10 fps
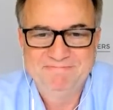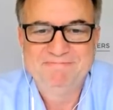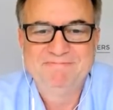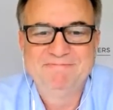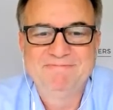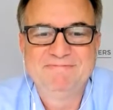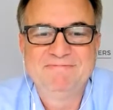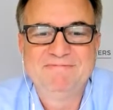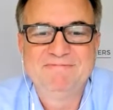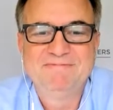
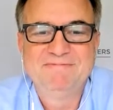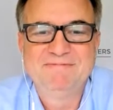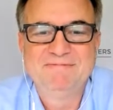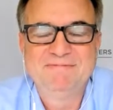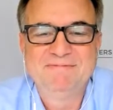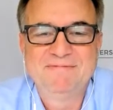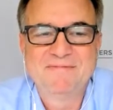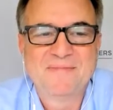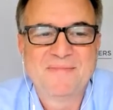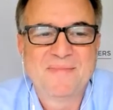
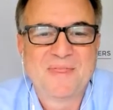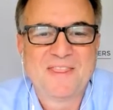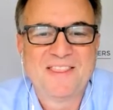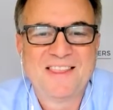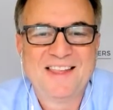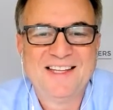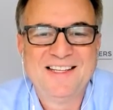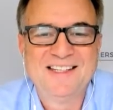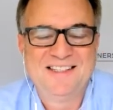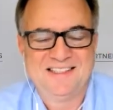
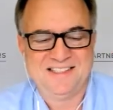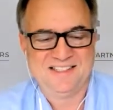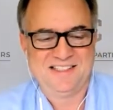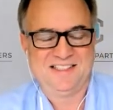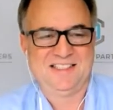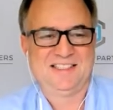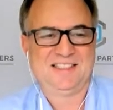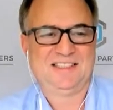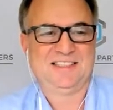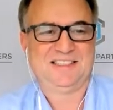
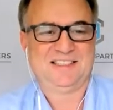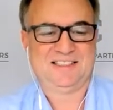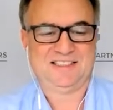No words are spoken by the person on screen.